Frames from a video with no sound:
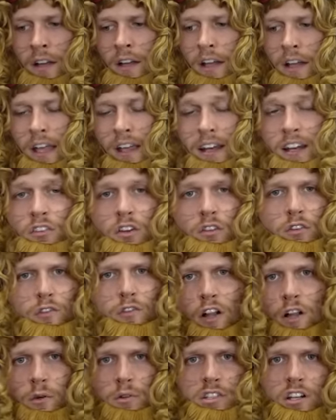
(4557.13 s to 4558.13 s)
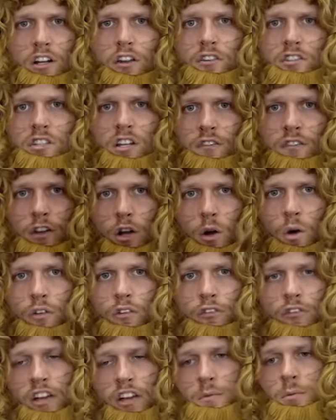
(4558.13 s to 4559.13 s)
And even if you follow us on other stuff, go over to
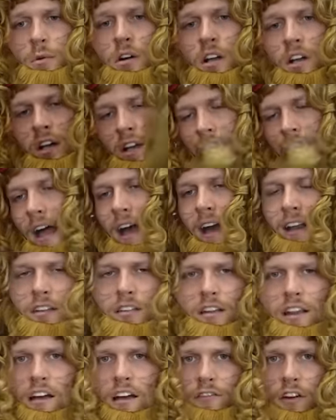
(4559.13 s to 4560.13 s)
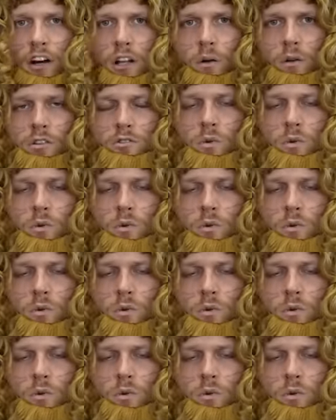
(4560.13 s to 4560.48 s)
Facebook, add to that follow as